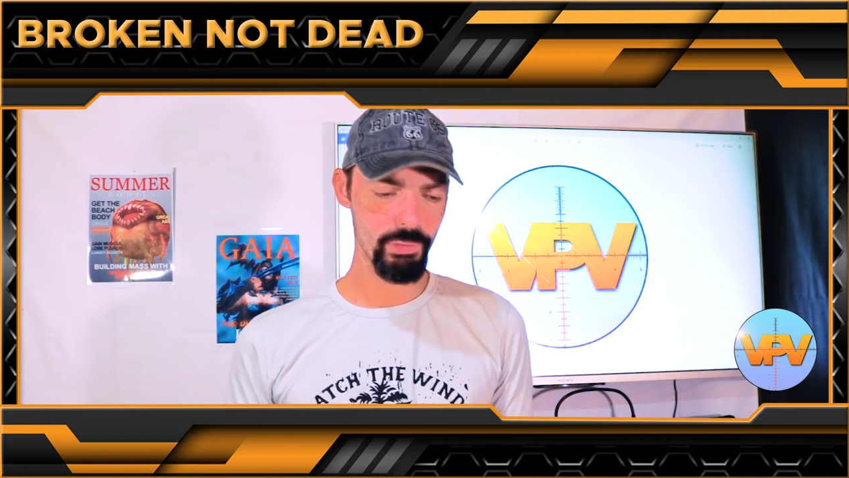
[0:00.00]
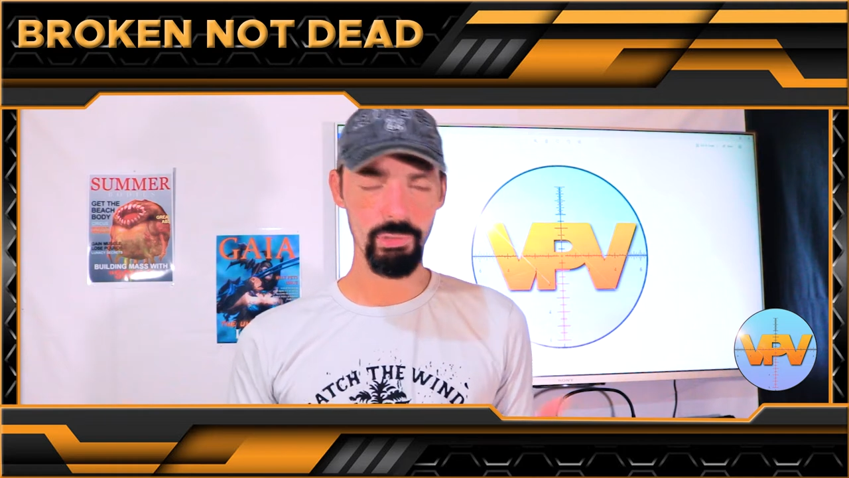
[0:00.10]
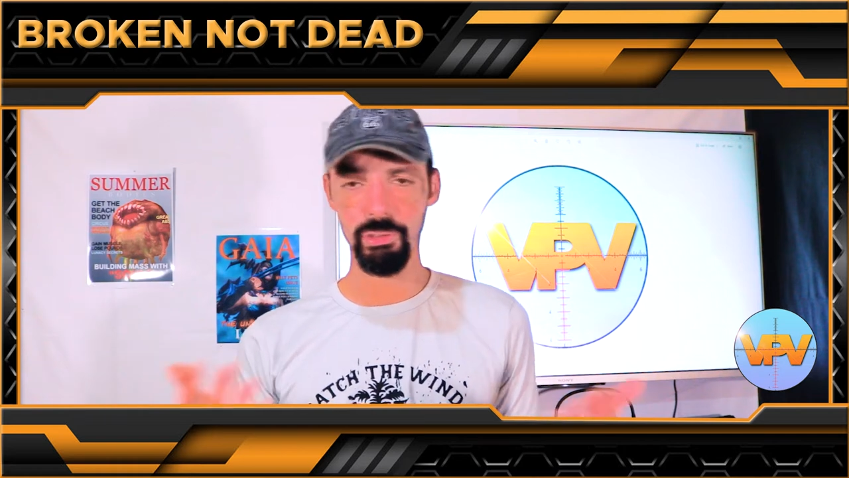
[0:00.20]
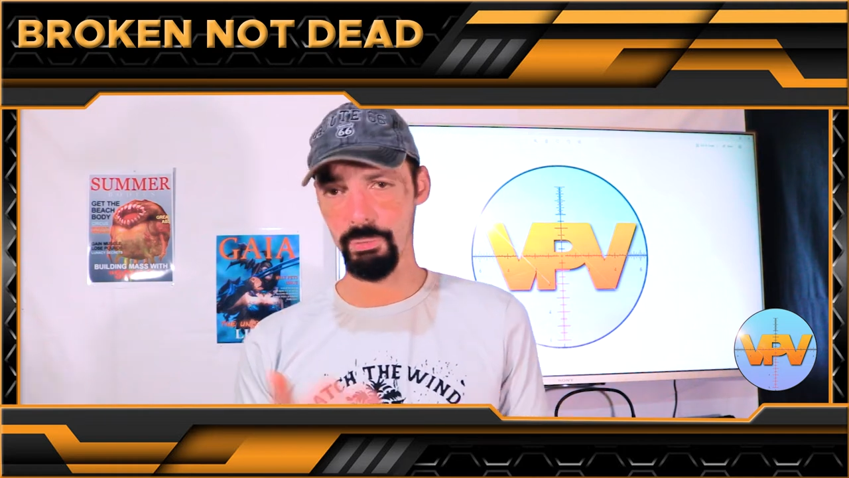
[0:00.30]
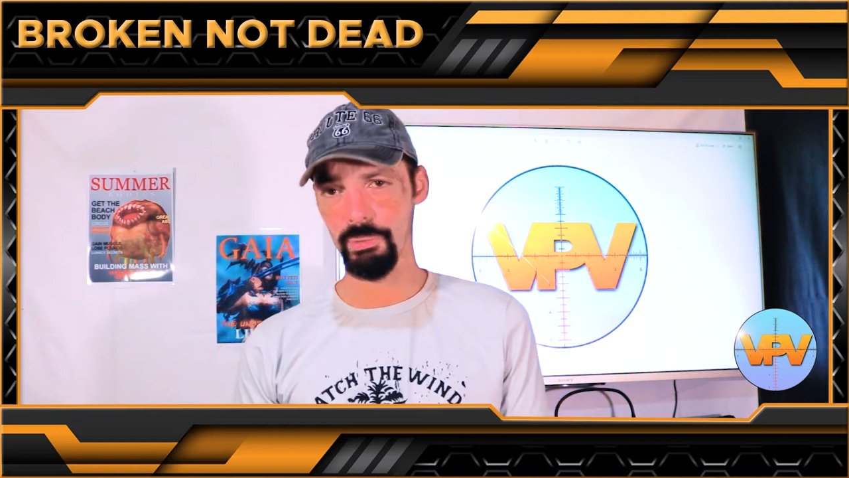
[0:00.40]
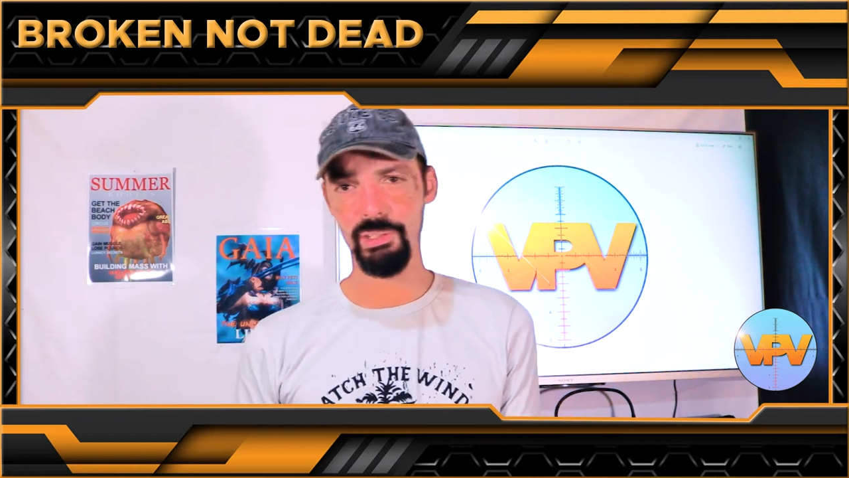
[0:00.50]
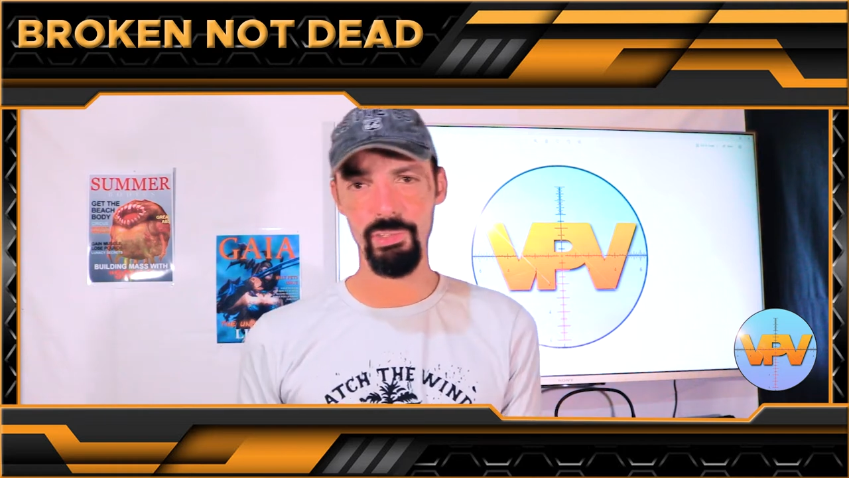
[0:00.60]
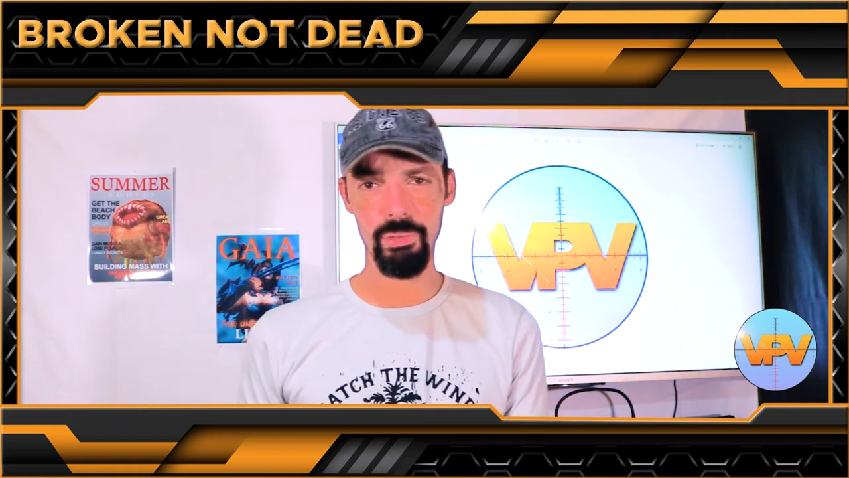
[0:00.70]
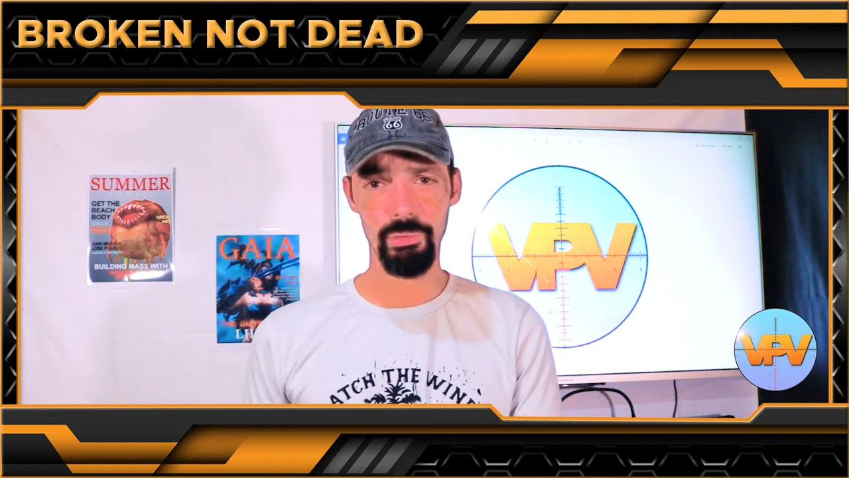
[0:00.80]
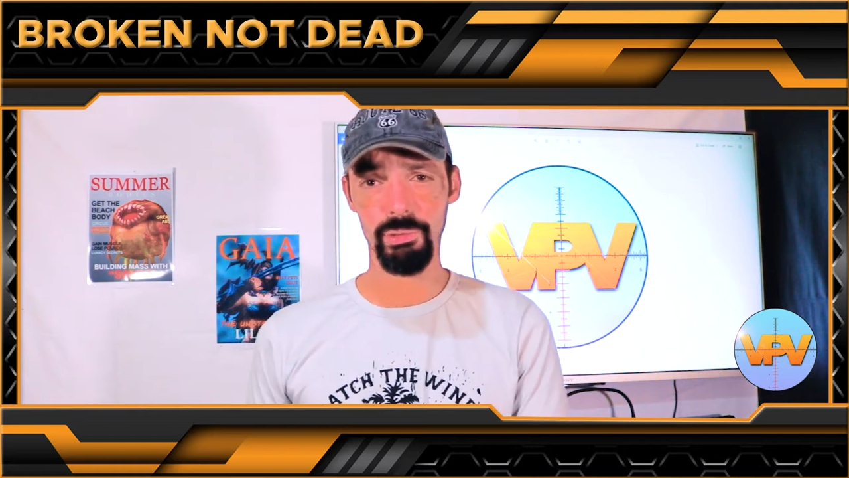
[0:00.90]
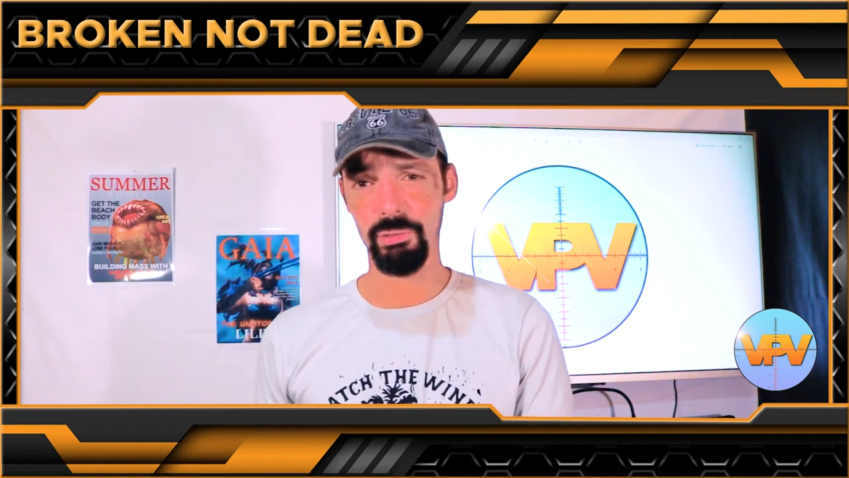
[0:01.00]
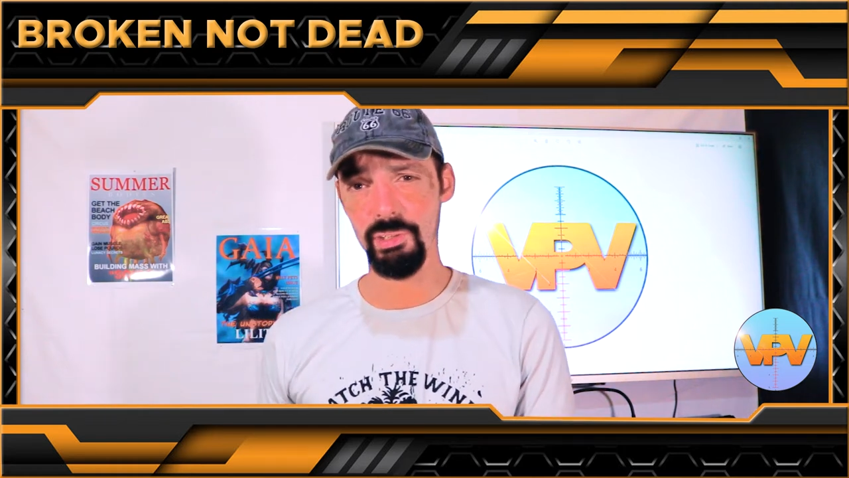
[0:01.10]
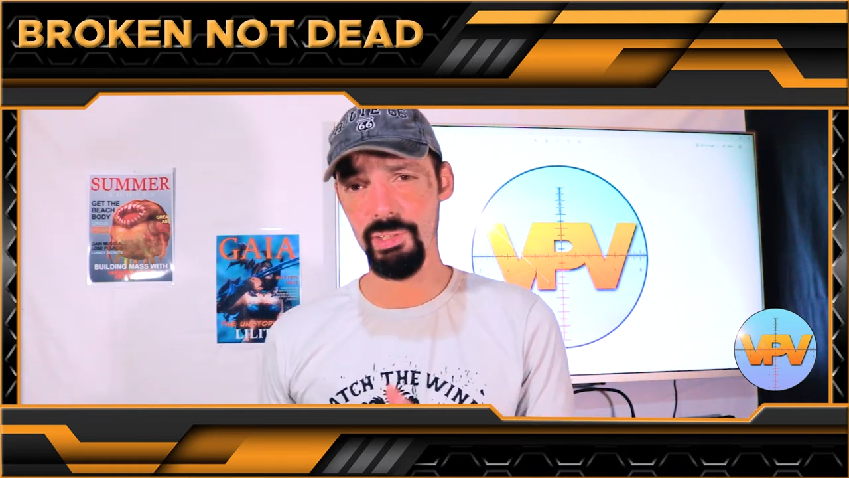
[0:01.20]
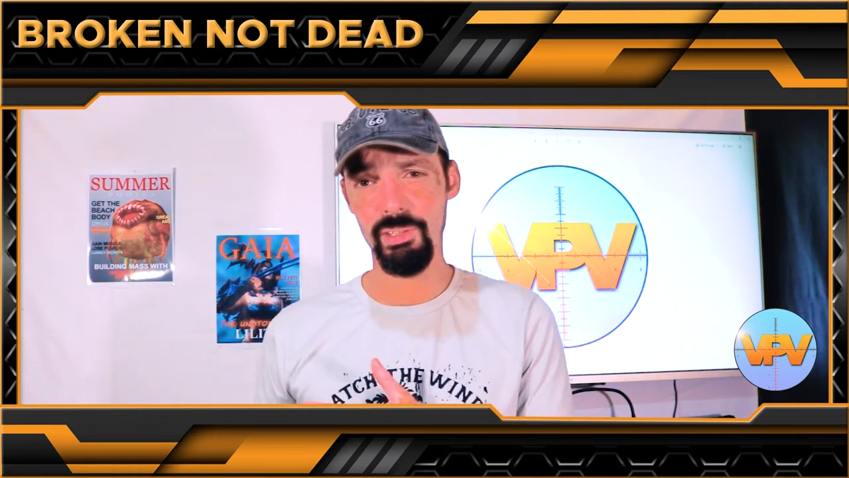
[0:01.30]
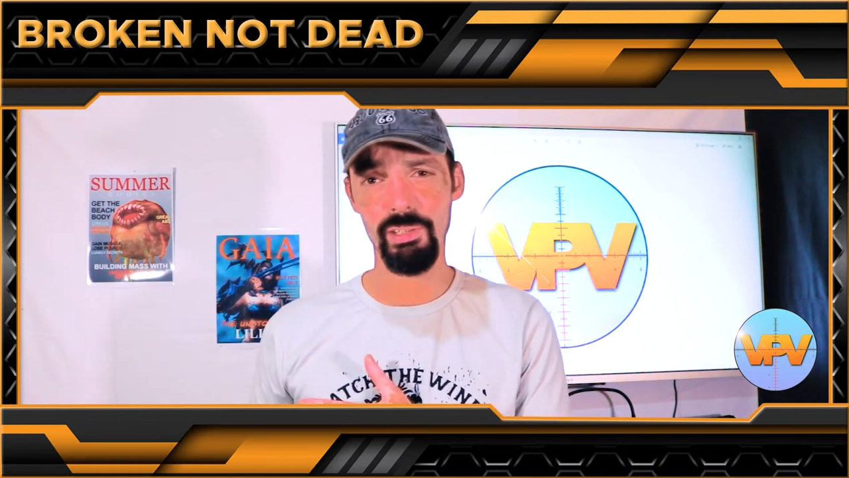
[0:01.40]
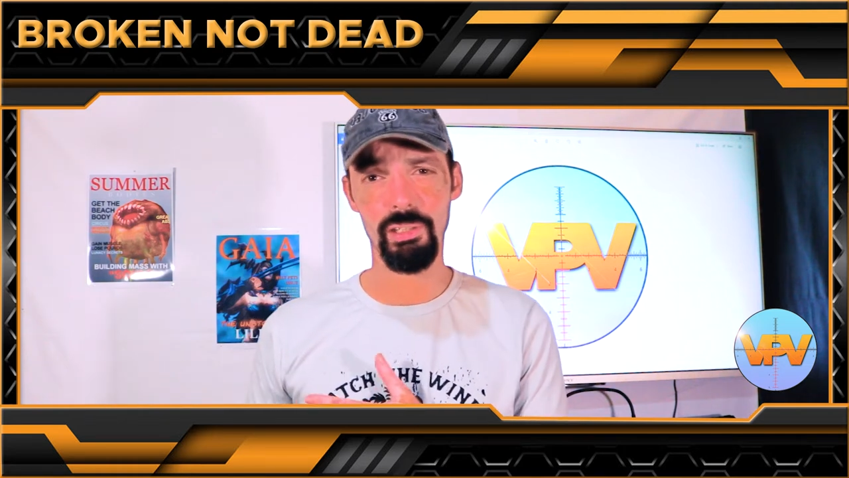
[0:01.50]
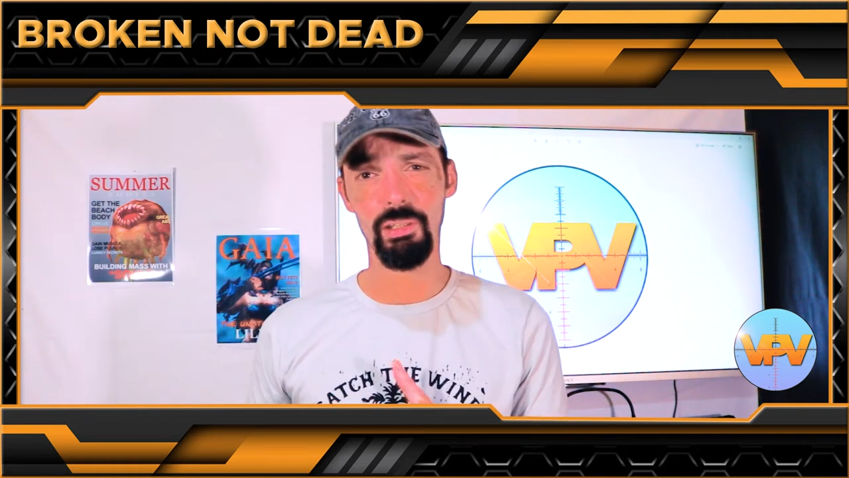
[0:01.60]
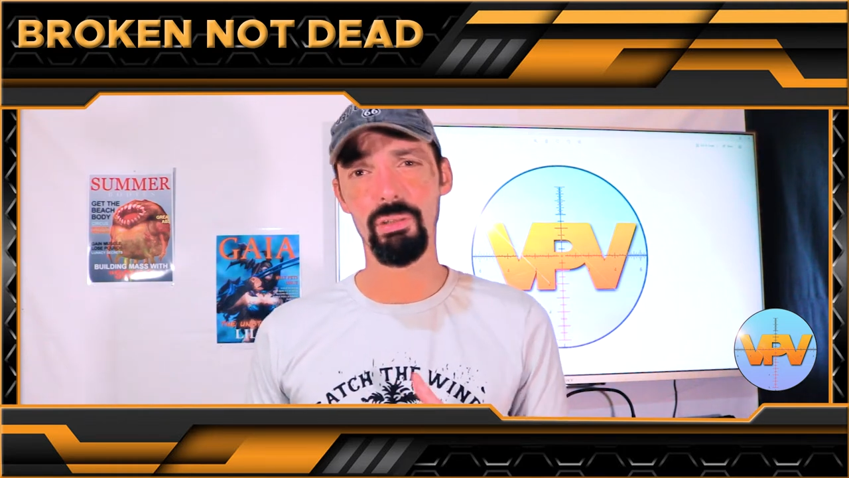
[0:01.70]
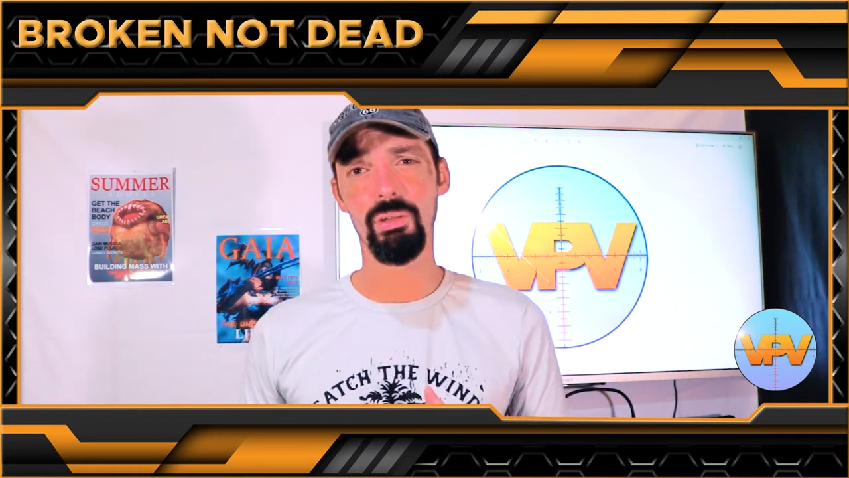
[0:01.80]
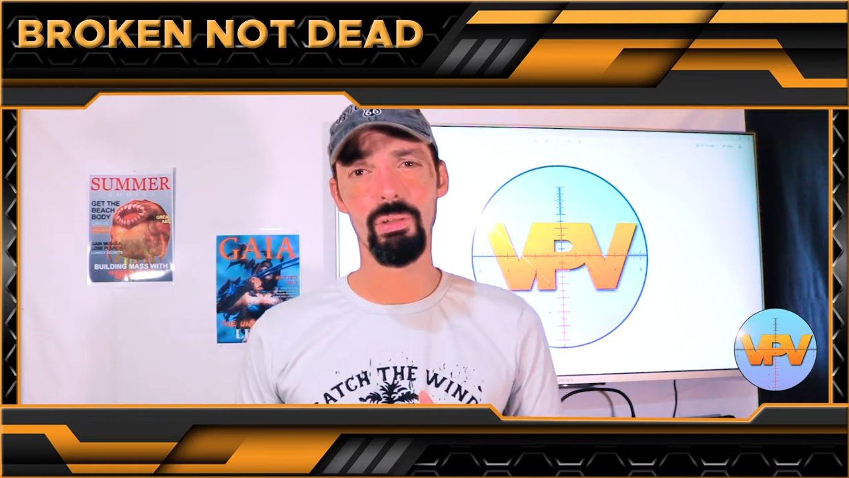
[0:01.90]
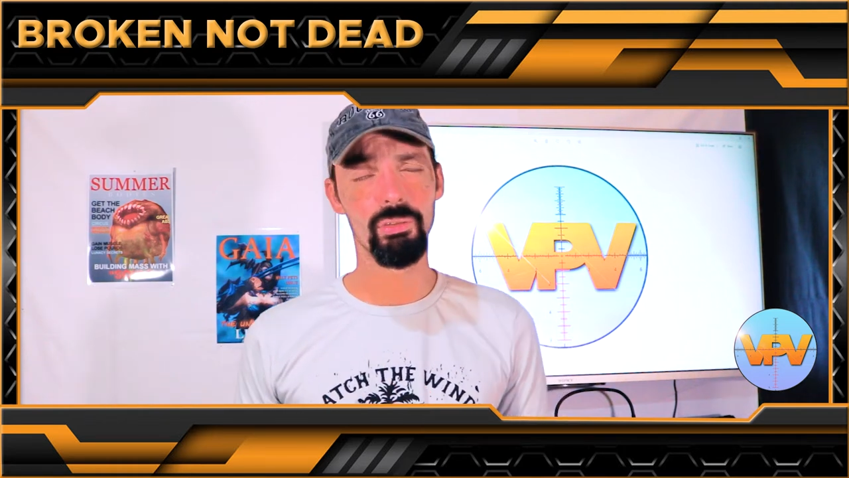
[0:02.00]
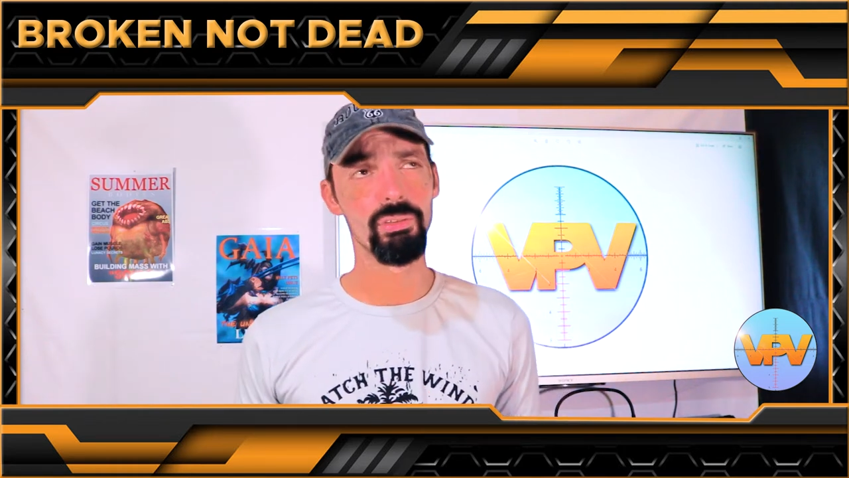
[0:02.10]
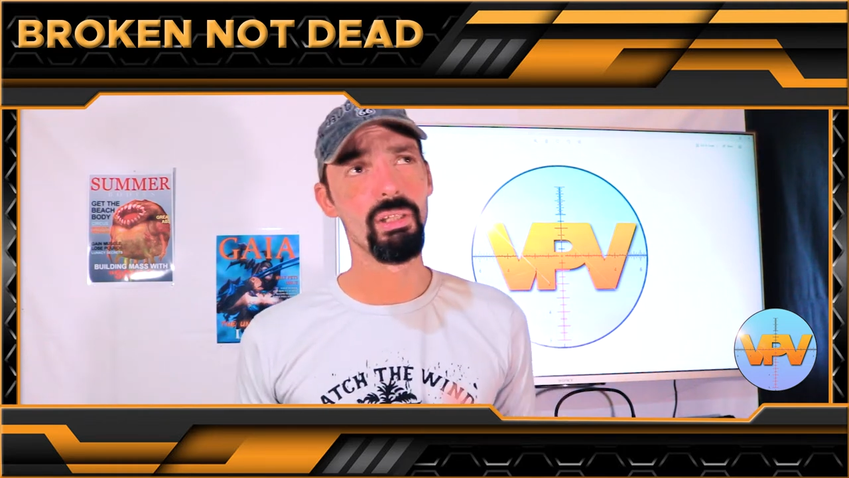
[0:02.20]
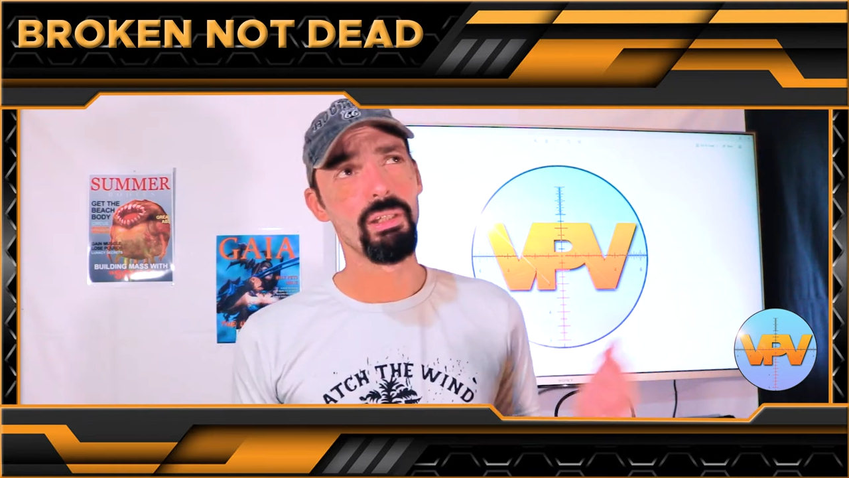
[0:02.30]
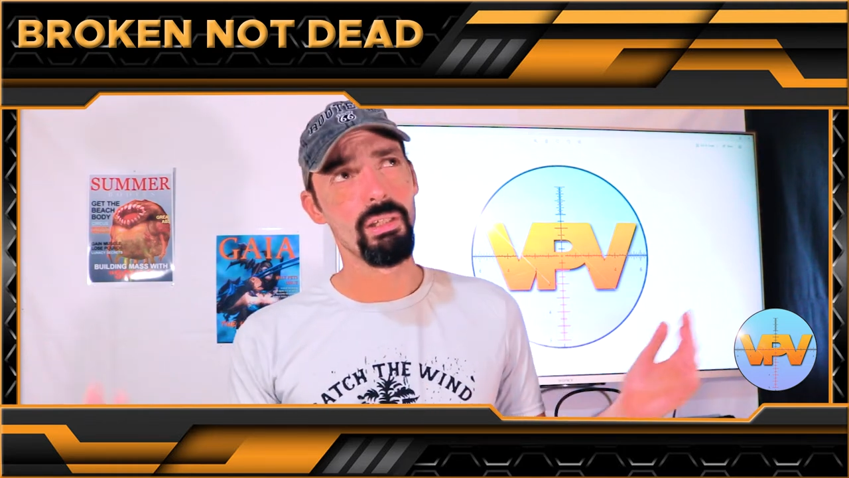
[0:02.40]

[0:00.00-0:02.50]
you look at what is going on this year alone